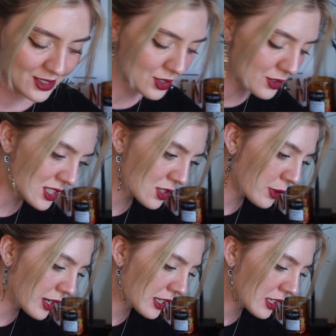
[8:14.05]
So this
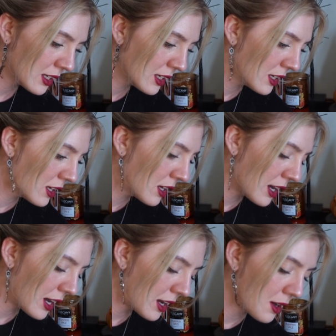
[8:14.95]
one,
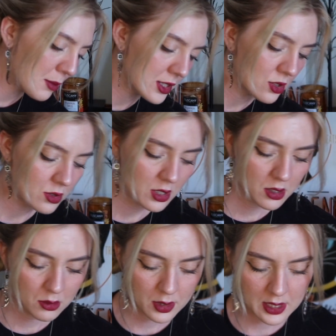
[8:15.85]
I don't
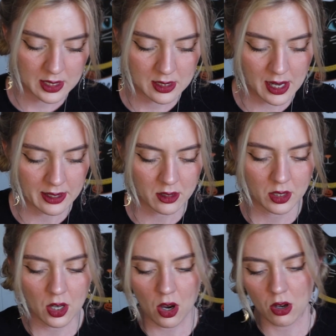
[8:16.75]
know what this is
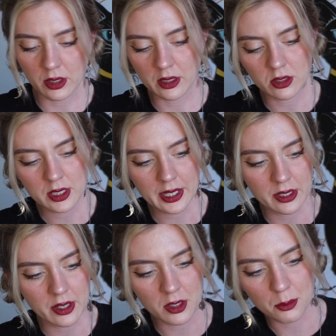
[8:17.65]
technically called. It looks like
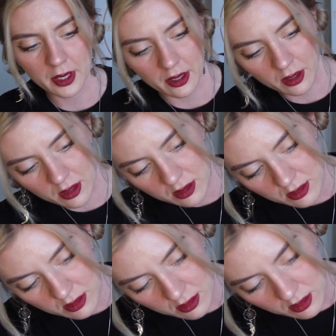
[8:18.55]
another big
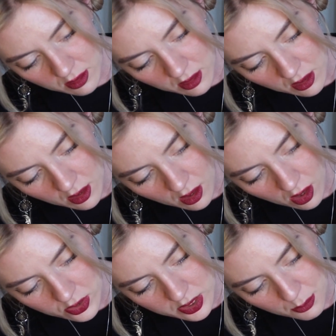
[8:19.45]

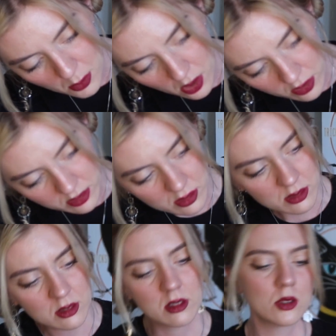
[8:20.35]
haunted barn.
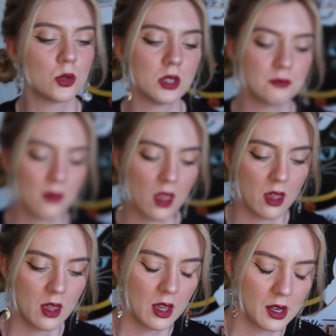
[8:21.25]
Cool.
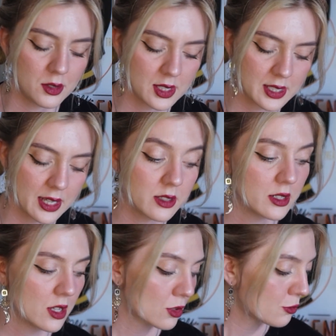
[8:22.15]
I was gonna say it's
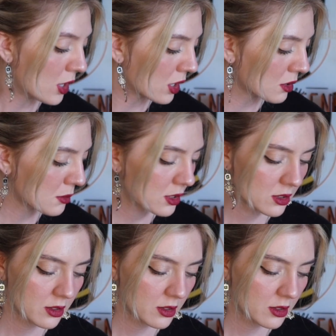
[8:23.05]
another farm.